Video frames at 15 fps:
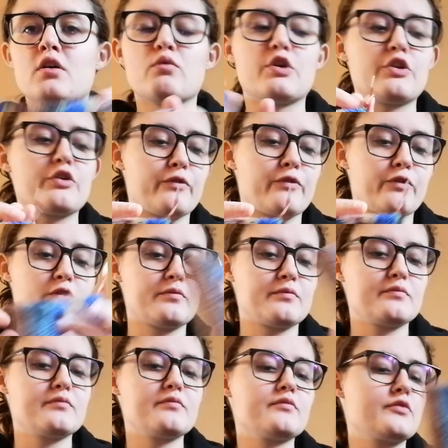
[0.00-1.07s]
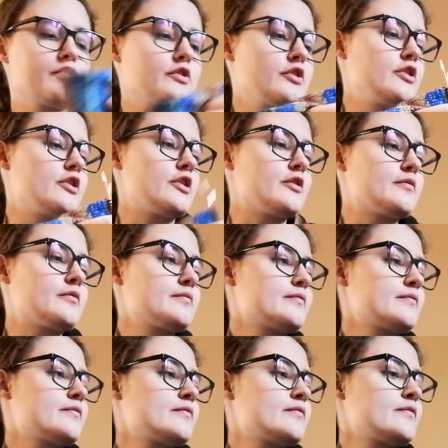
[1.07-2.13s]
Wonderful. Gonna
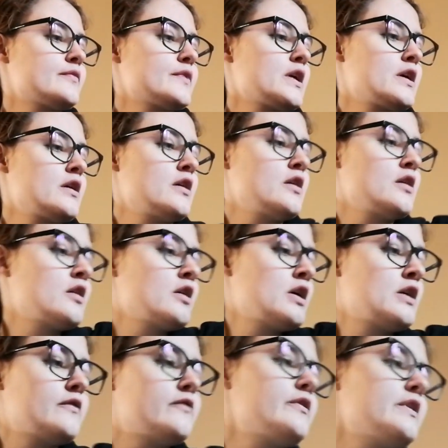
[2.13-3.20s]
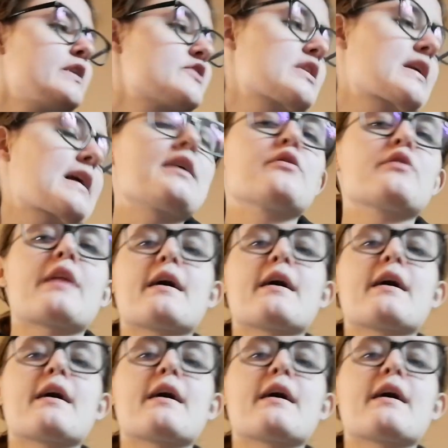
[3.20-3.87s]
finish the cow